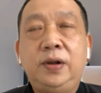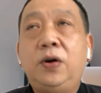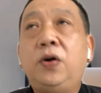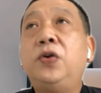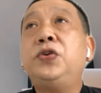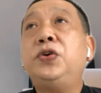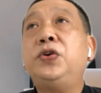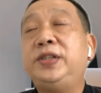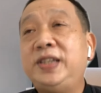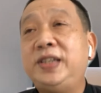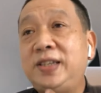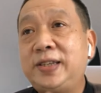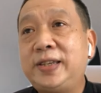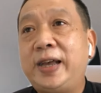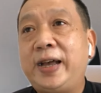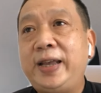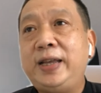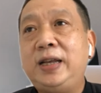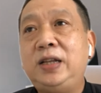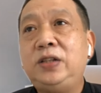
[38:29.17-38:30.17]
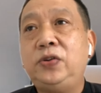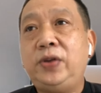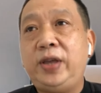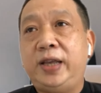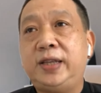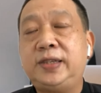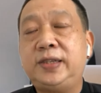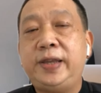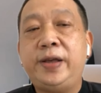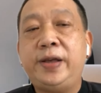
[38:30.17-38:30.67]
or your desire to
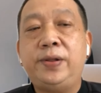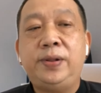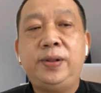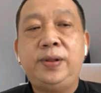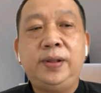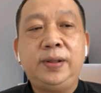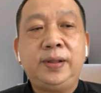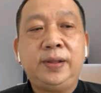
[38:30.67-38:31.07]
excel.